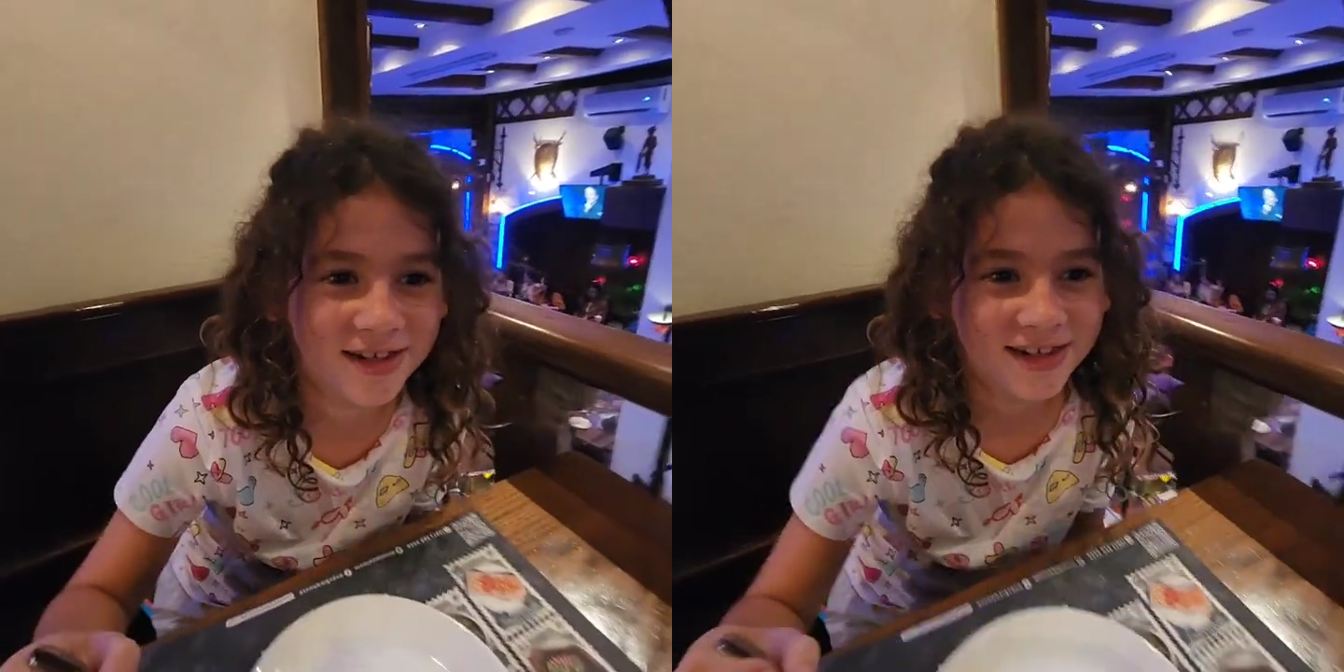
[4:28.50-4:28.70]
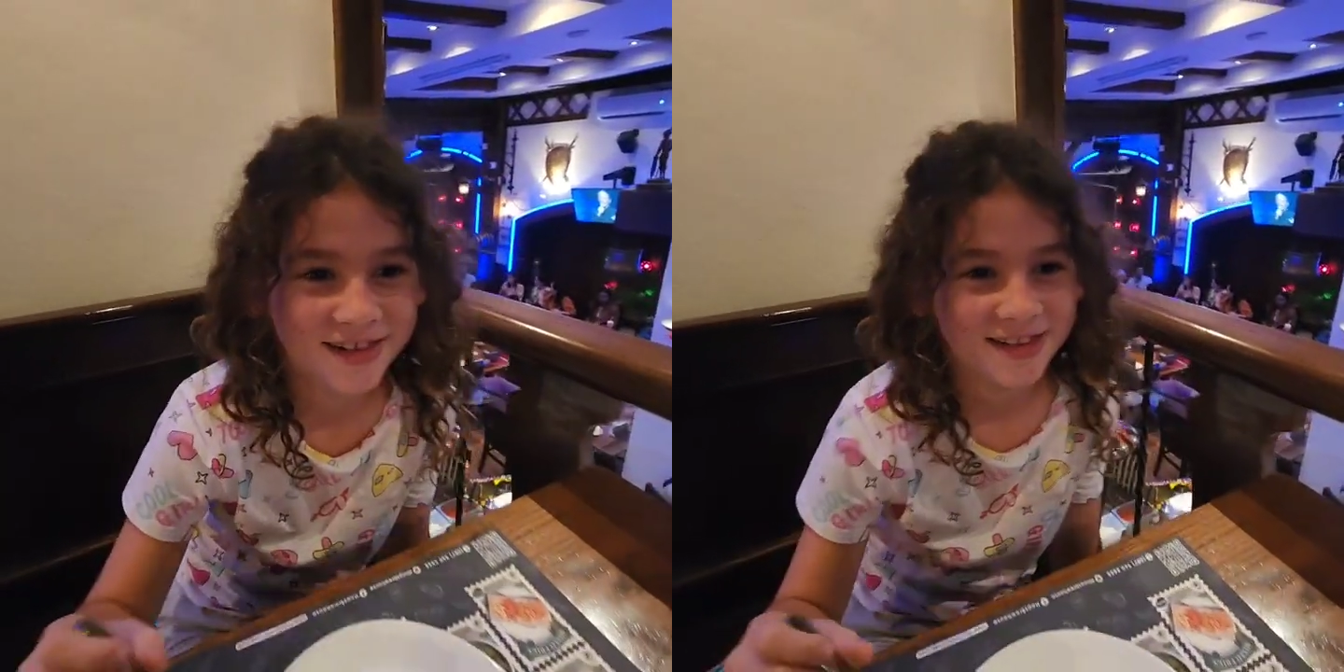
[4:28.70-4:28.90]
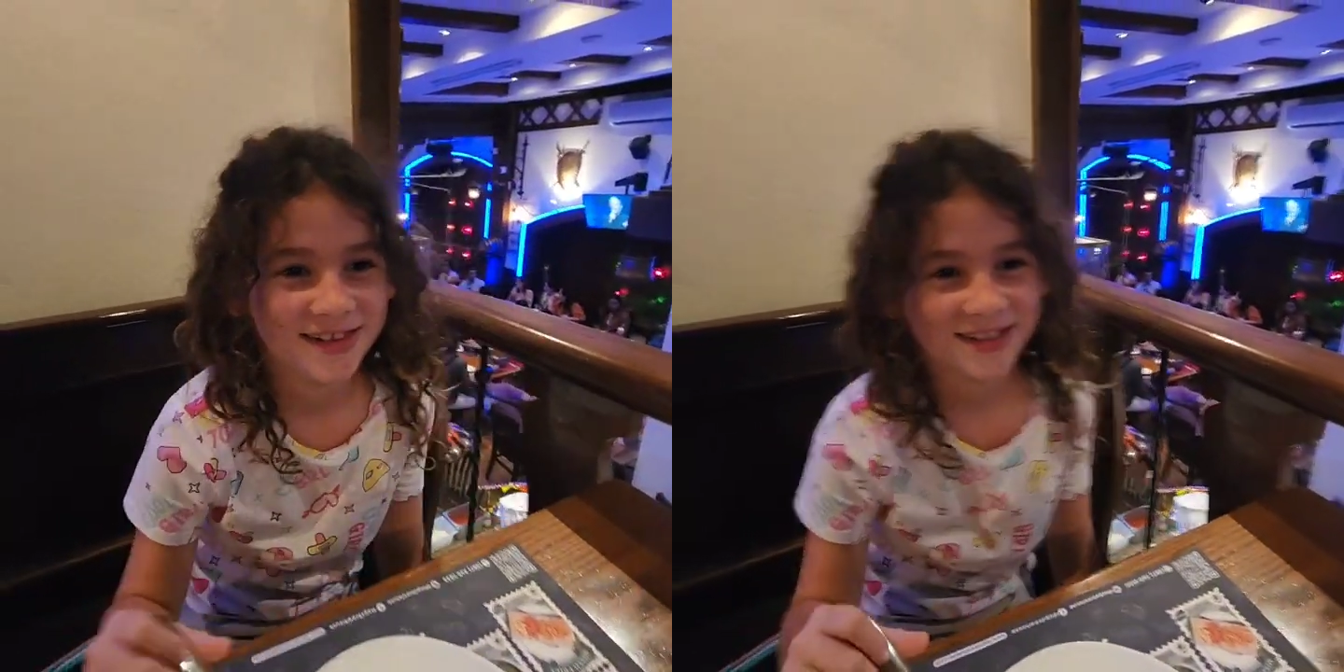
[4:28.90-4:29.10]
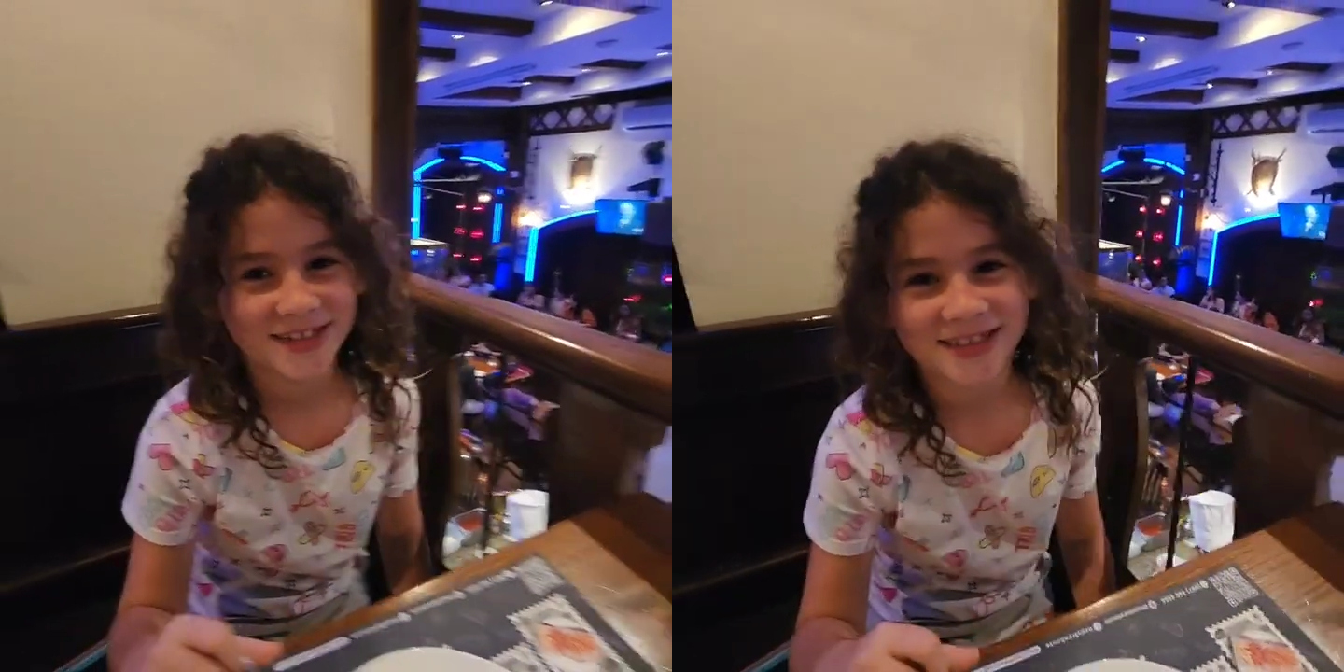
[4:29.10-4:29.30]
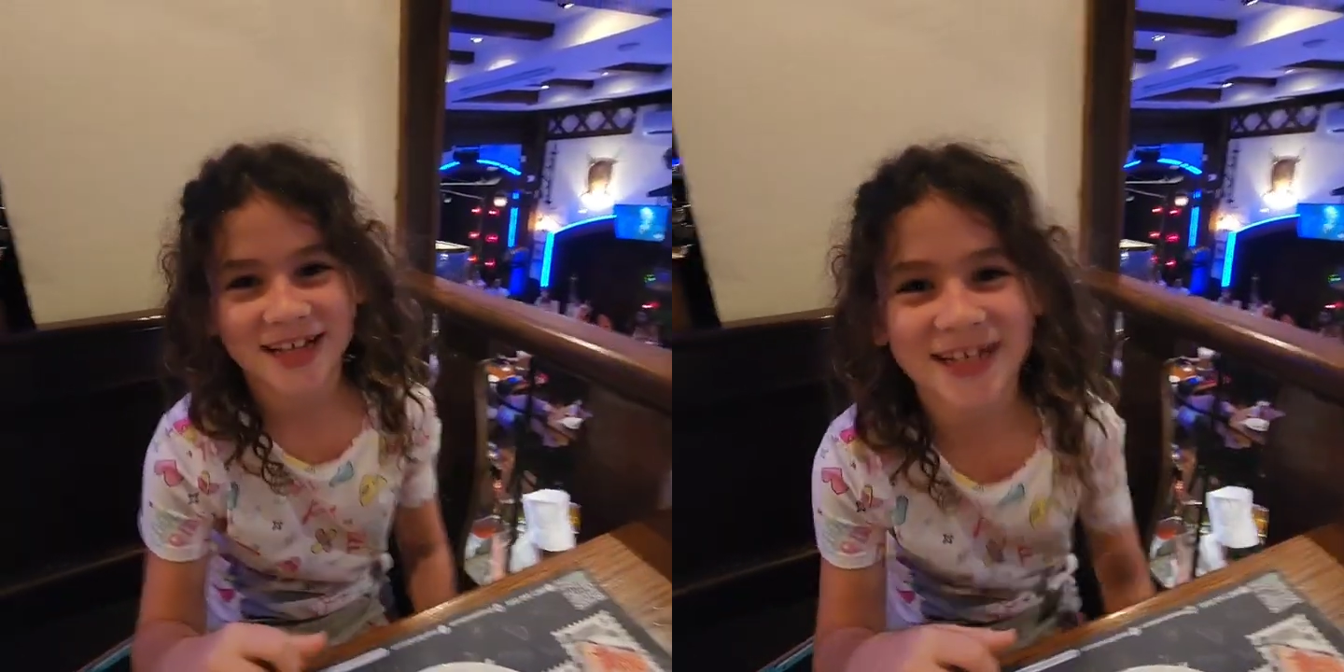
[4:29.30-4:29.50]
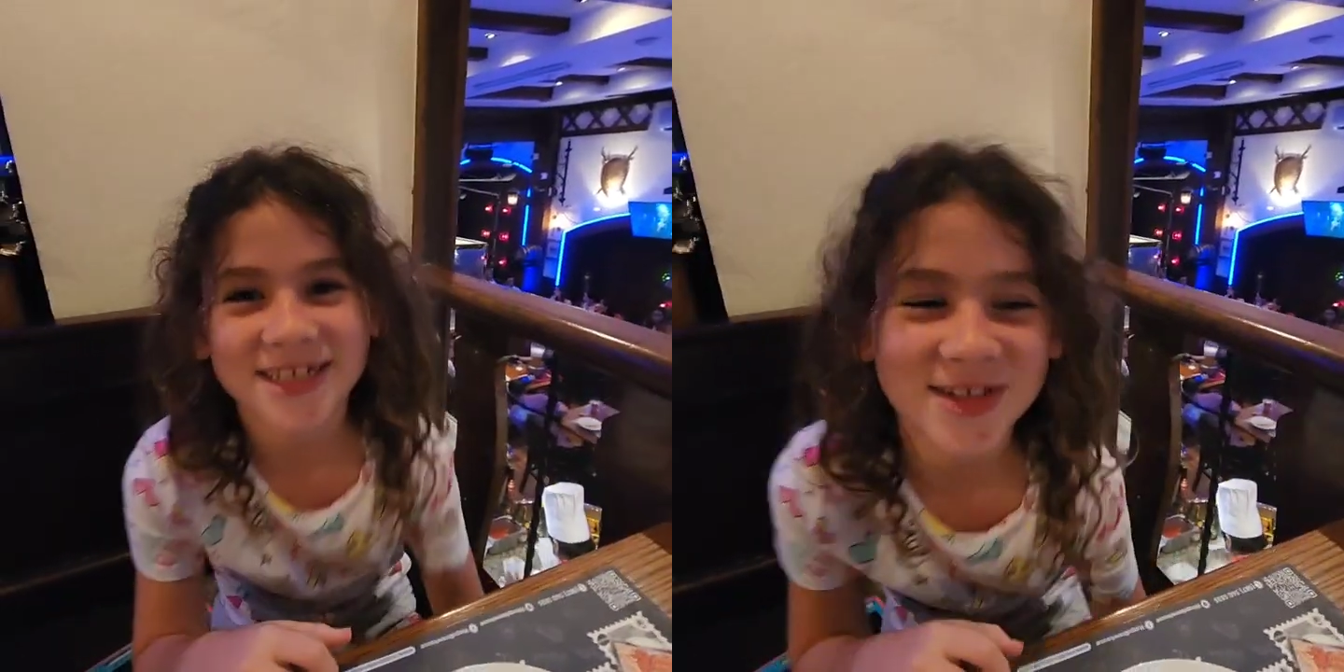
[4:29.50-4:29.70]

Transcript: Thanks